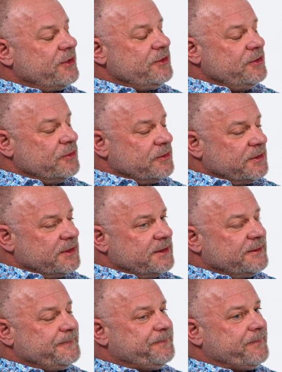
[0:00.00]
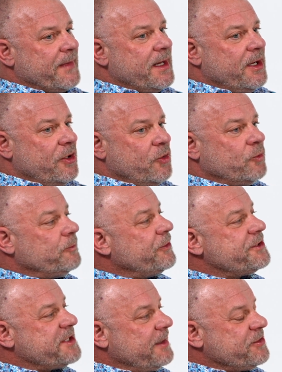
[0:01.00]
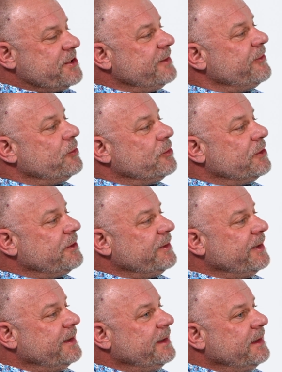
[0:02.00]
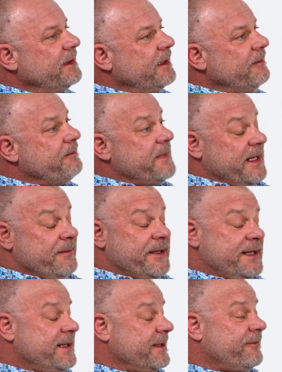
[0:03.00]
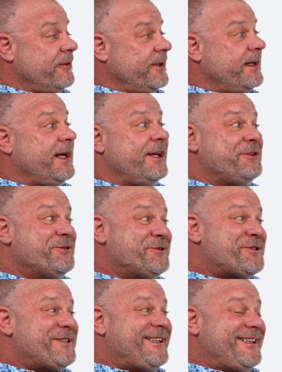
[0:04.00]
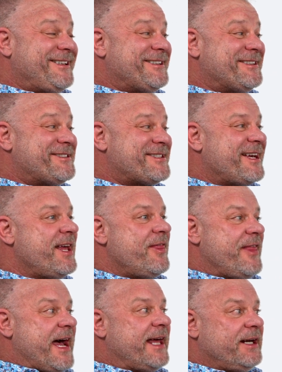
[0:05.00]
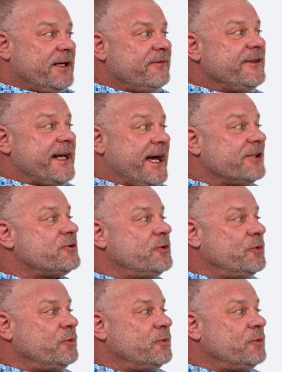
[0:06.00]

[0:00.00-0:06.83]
your own perception of the world may be different, and usually is that of the actual